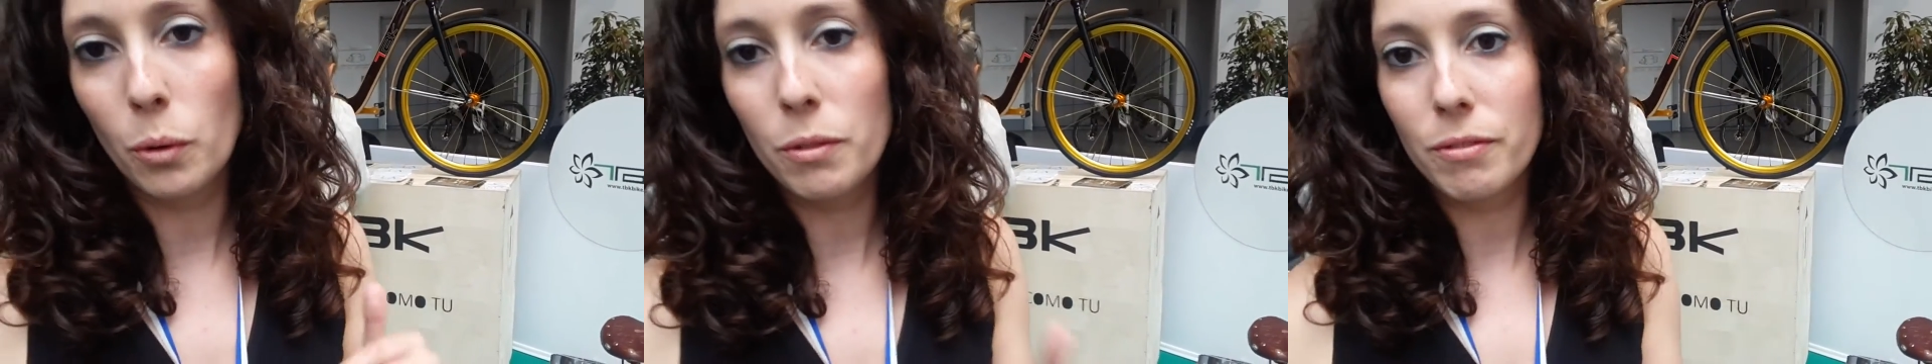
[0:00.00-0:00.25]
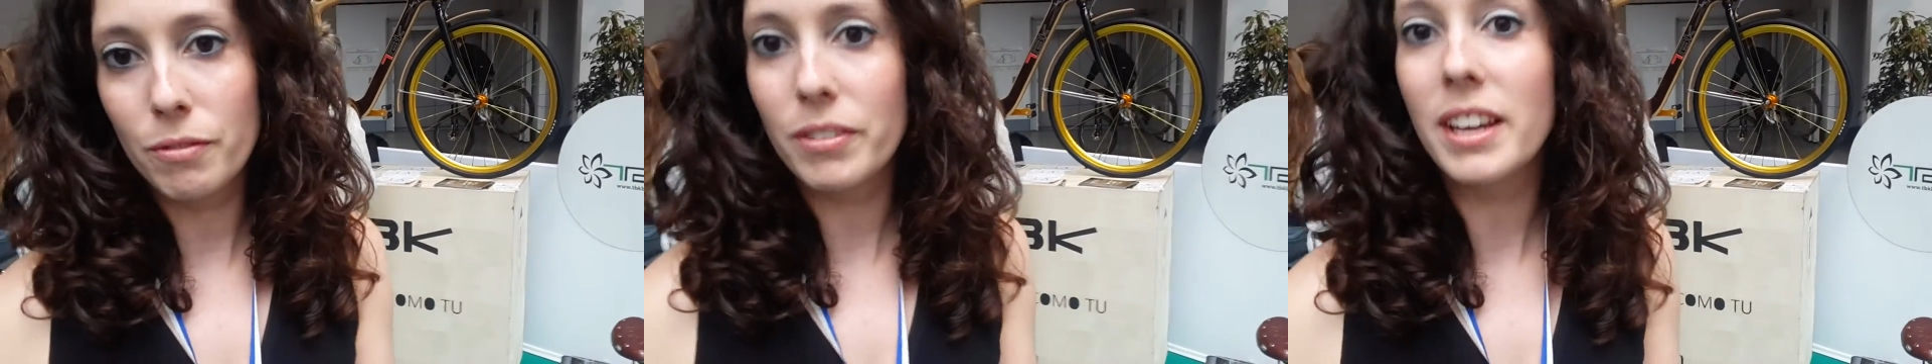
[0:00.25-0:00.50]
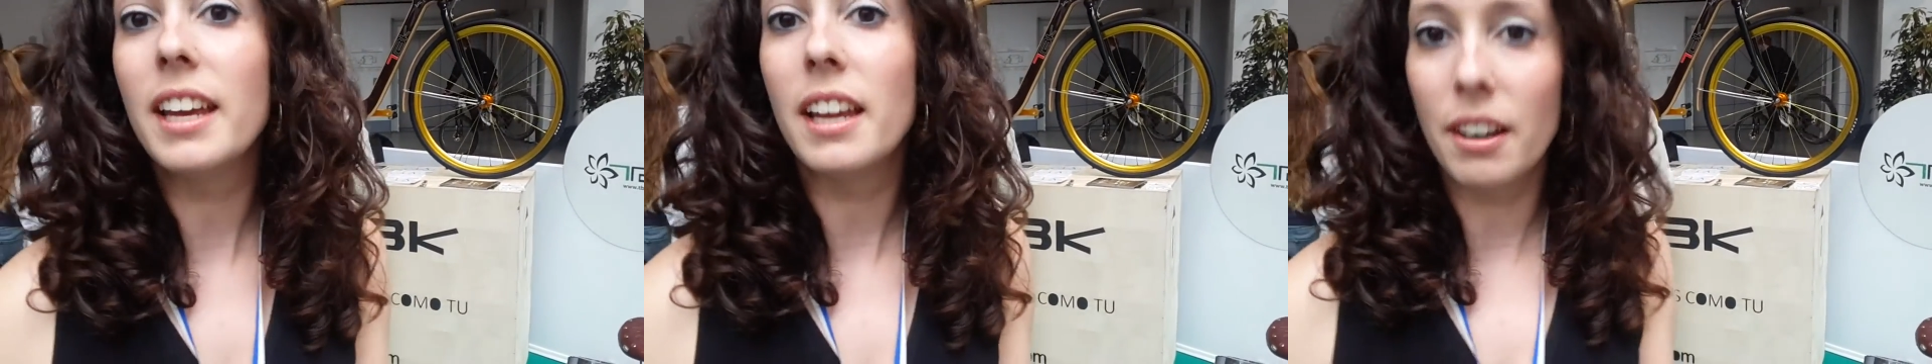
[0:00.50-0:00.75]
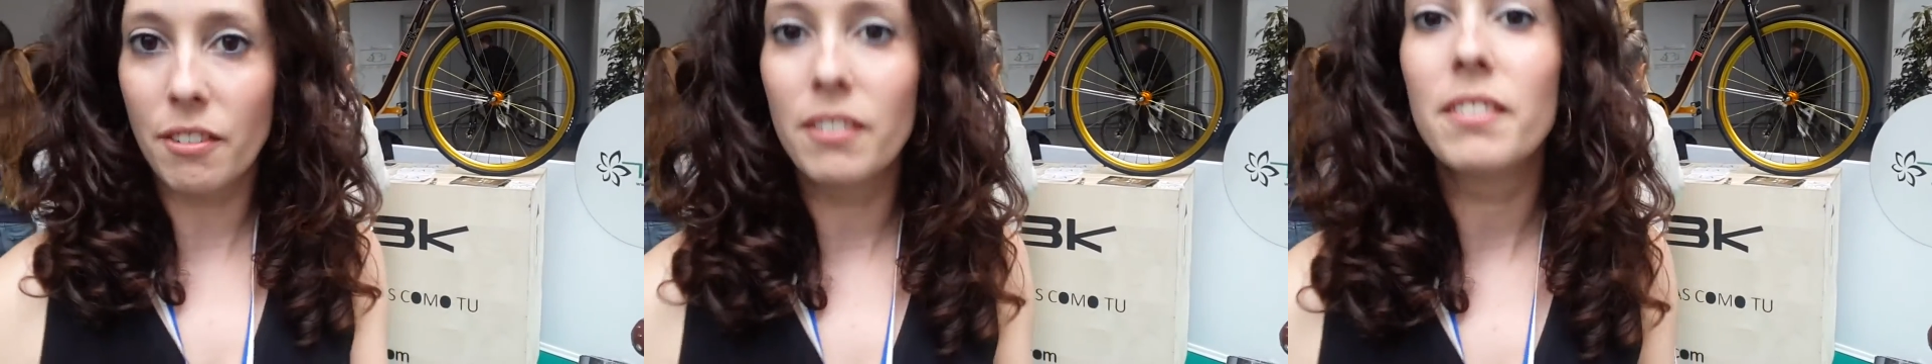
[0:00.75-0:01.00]
UV
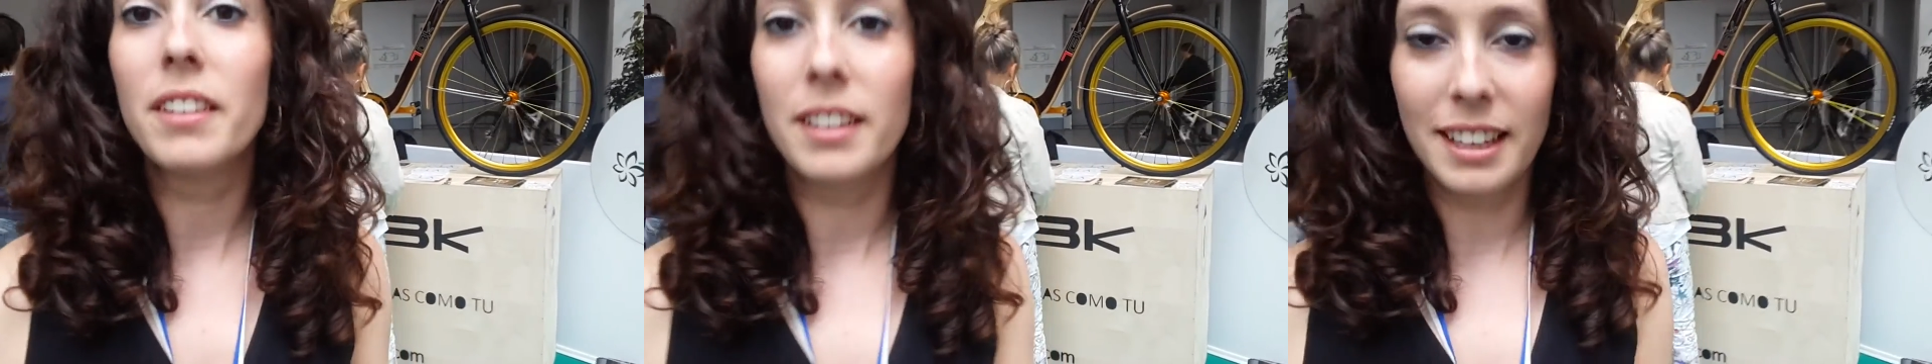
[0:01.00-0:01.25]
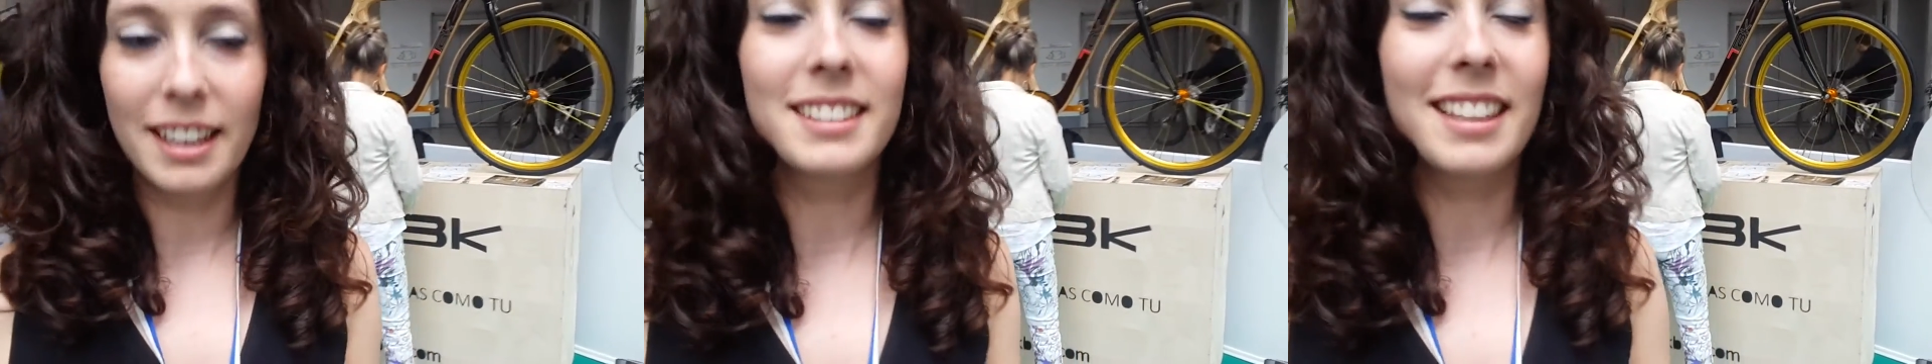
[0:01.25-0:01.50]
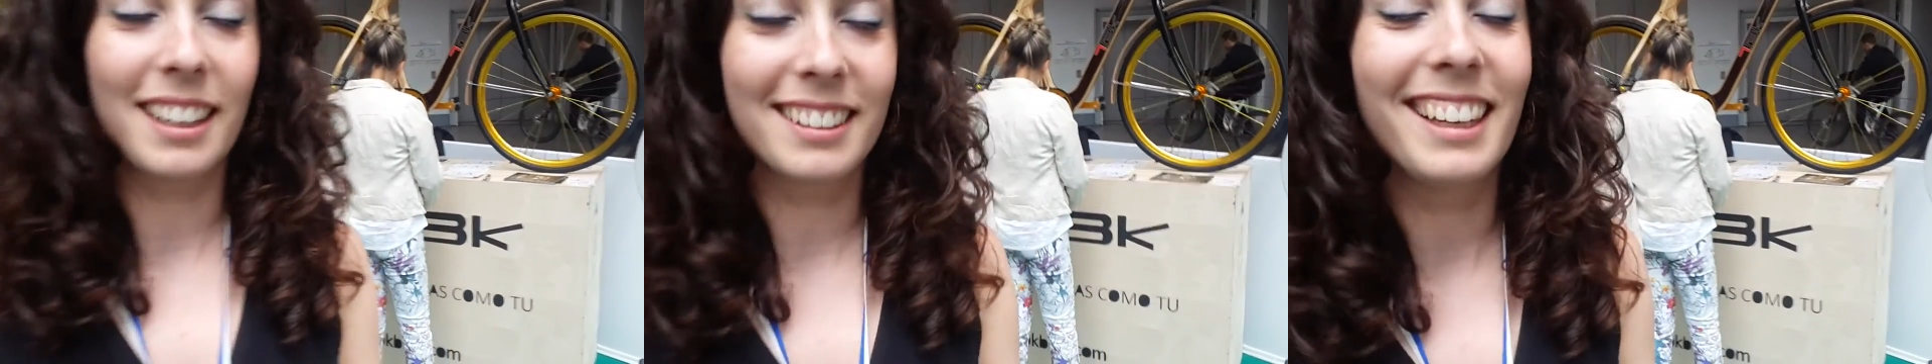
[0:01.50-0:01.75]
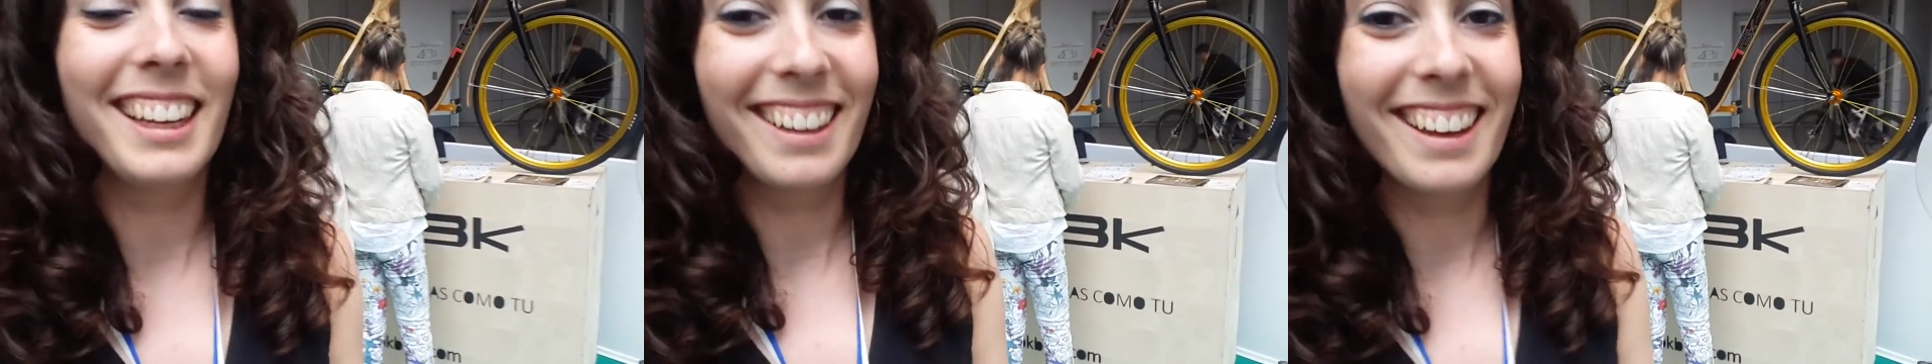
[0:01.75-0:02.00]
resistant.
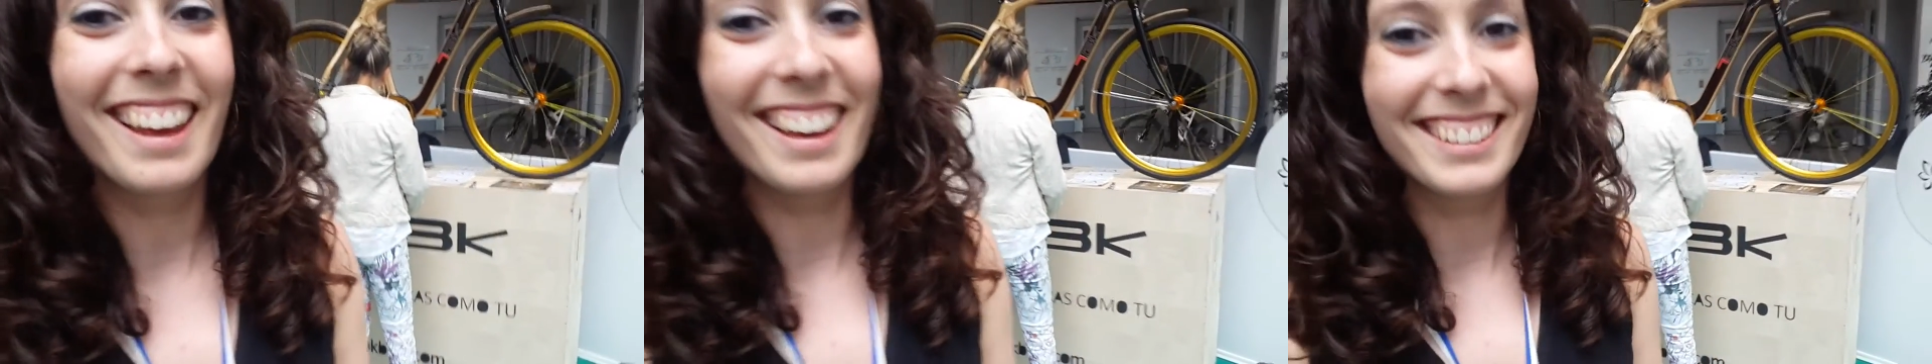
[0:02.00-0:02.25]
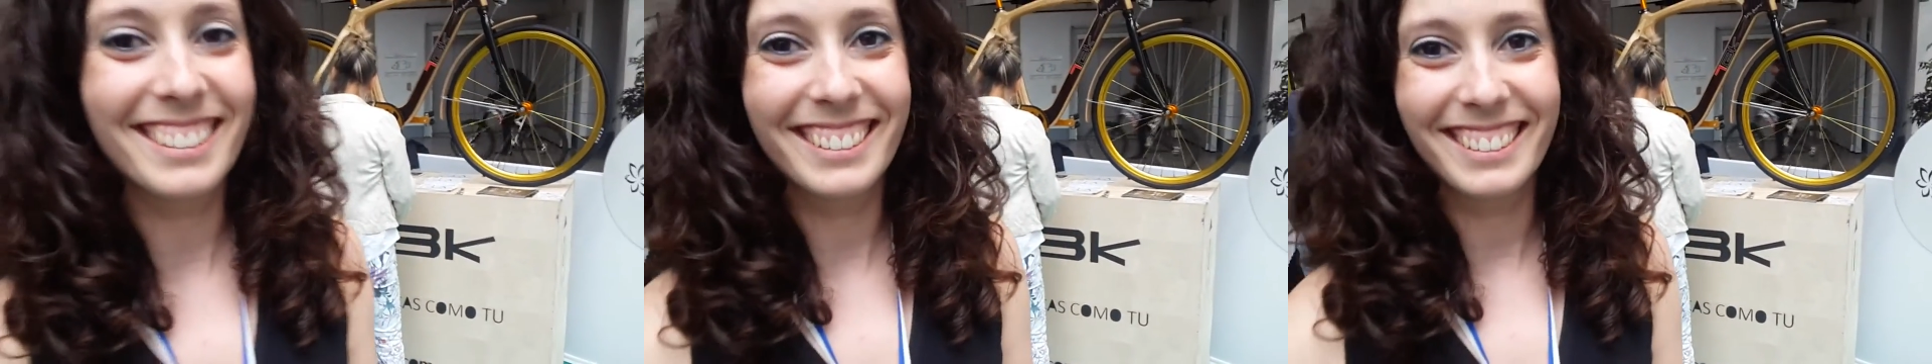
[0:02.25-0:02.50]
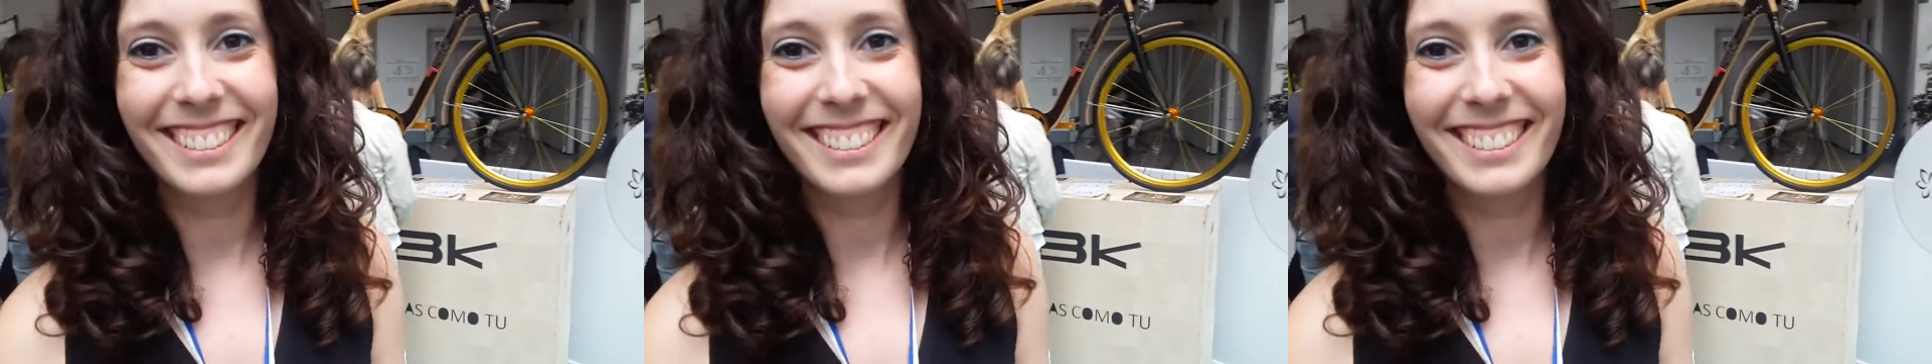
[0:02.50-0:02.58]
Exactly. Yes.